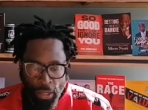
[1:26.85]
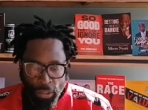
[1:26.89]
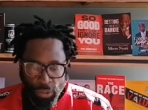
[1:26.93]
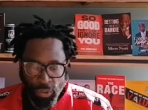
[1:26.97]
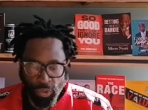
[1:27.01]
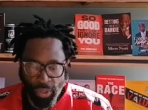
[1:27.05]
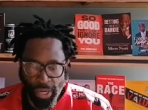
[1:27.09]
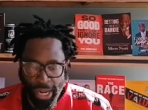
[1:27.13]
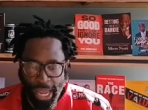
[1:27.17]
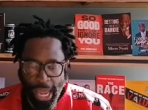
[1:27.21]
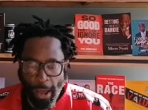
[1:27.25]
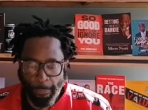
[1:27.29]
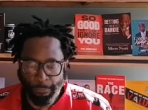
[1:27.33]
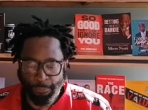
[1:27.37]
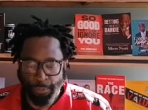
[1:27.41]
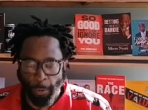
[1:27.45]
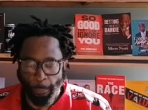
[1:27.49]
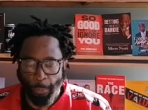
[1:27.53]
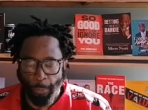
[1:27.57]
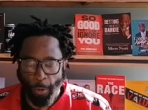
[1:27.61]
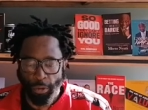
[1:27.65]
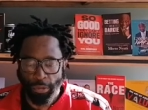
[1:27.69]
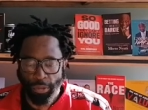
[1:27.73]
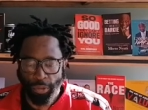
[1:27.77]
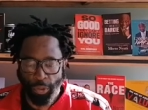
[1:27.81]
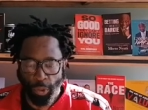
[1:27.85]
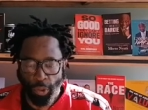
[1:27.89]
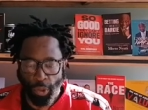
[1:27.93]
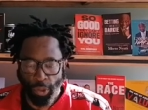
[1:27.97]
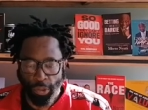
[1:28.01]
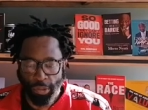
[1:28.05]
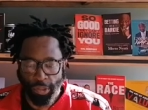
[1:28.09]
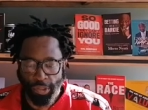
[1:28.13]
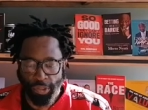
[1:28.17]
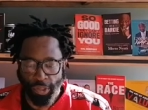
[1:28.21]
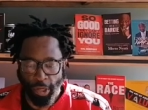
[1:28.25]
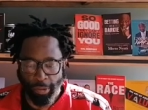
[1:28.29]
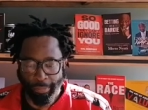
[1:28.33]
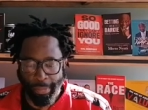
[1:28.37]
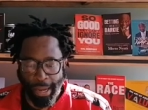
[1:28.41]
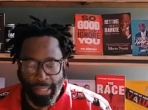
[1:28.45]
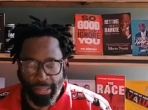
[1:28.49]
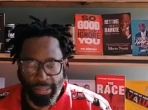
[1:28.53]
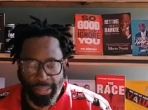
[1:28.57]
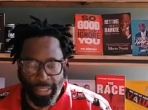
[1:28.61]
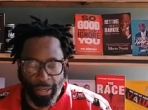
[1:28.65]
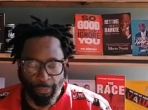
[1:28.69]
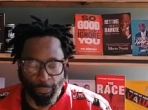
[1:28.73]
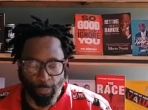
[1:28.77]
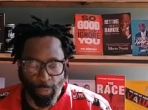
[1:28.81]
Today, I propose to concern
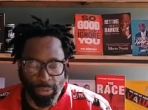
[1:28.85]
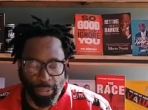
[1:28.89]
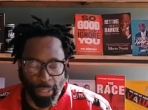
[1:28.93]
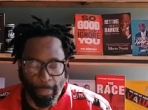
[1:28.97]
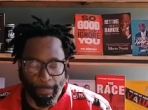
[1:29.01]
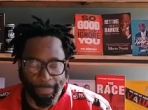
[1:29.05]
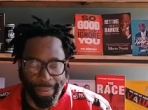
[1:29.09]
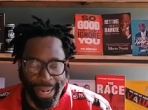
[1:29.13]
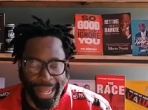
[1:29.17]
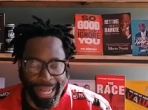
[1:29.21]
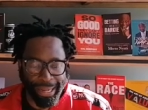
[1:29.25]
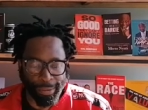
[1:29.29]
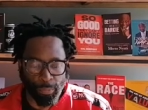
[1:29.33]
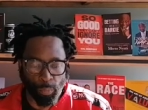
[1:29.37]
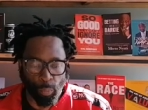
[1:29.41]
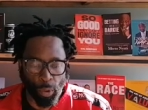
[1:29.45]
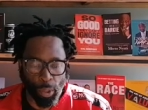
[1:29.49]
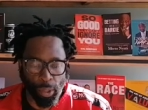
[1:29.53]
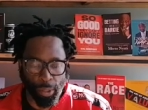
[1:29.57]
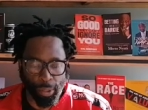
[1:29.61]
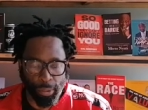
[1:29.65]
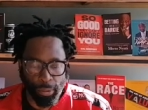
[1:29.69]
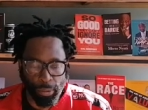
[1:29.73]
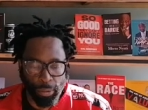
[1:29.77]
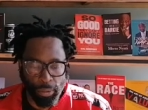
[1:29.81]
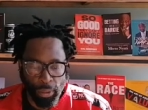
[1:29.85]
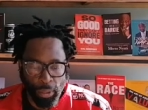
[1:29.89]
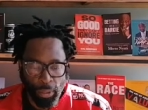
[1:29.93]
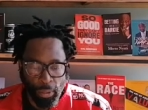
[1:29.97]
myself with the black world,